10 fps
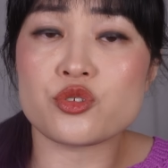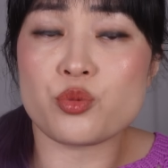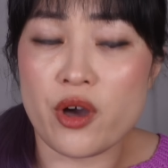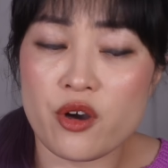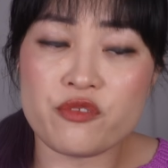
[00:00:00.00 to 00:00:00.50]

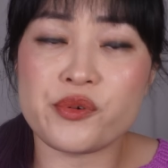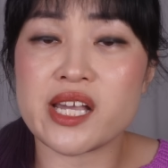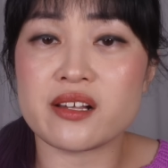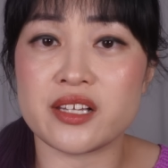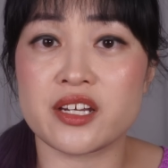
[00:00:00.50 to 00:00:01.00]
12
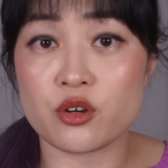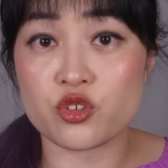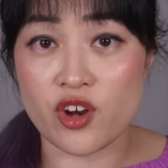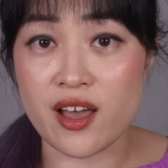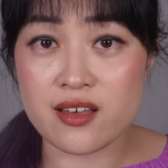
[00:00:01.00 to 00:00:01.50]
week
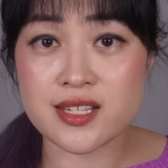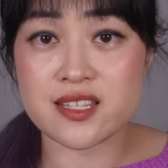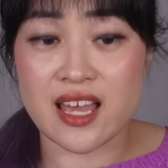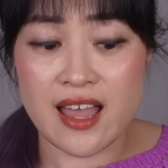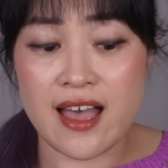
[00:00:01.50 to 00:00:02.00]
clinical trials
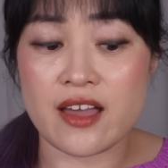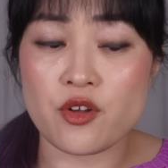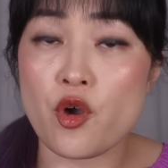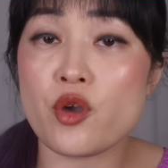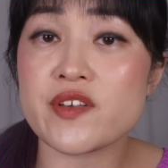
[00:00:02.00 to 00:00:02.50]
that
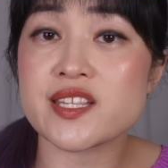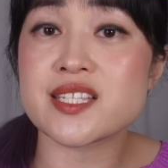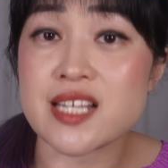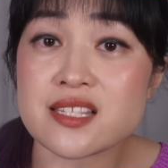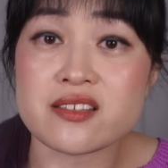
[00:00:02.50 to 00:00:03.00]
had over
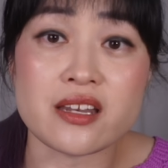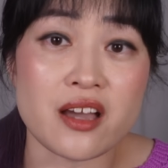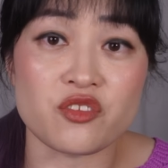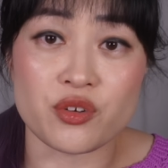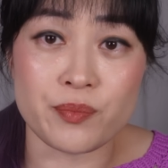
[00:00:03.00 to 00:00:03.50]

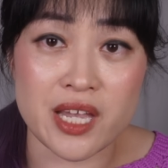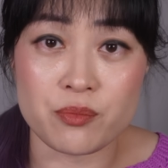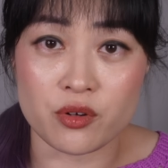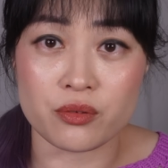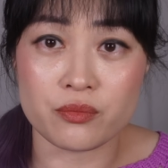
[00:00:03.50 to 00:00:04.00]
1,600
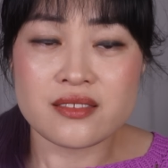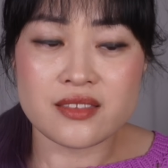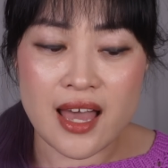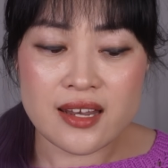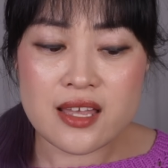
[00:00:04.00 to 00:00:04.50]
people.
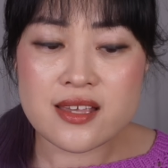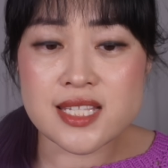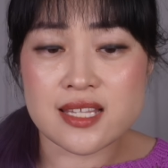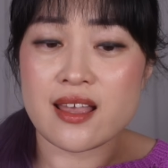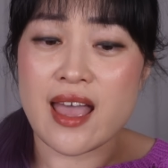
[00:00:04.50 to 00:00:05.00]
That
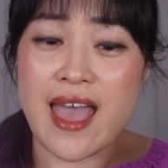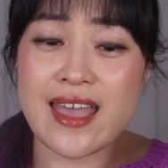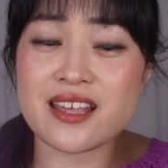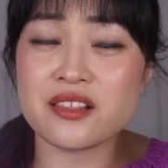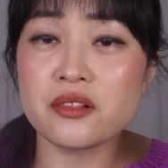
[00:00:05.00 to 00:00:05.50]
is
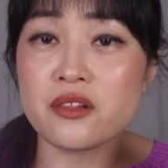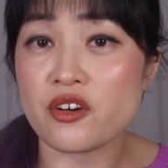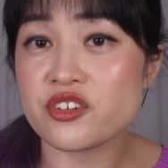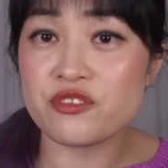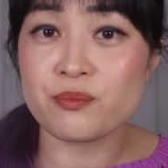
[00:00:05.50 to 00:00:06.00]
a
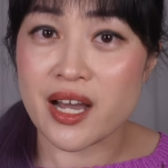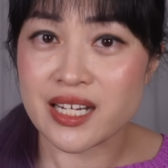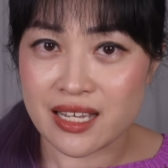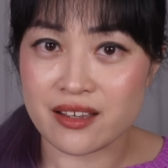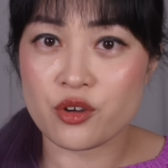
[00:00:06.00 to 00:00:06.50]
lot of
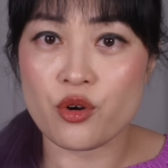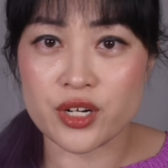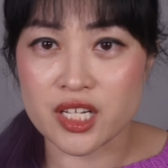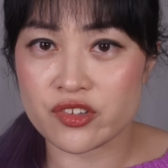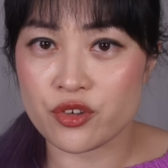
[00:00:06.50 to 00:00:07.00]
money.
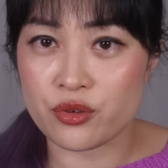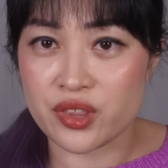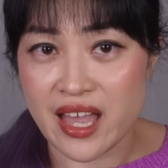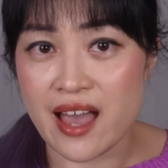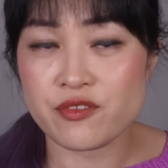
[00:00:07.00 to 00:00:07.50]
According to
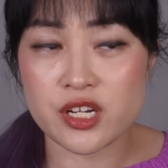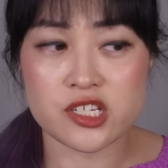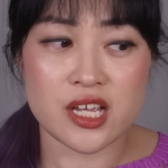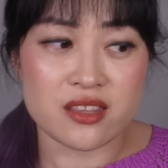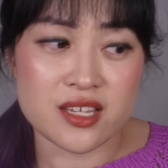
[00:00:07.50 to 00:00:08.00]
the
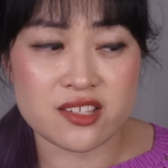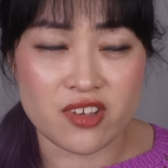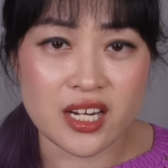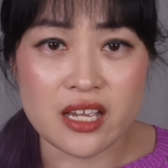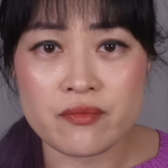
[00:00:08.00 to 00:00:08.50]
average in the
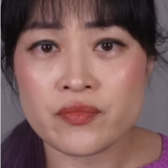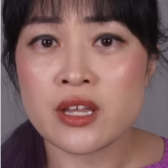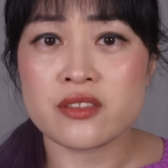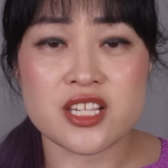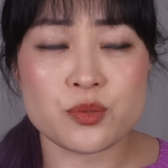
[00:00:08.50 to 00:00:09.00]
study,
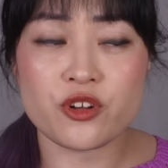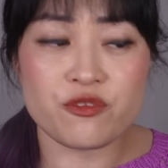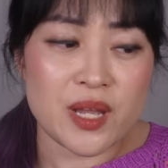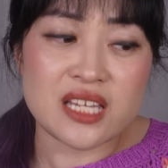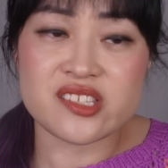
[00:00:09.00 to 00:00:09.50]
this would
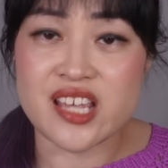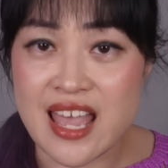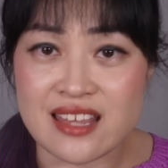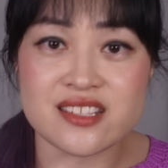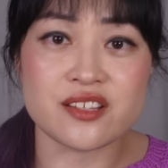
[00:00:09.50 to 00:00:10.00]
have been
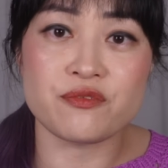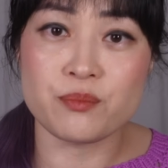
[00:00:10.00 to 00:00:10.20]
tens of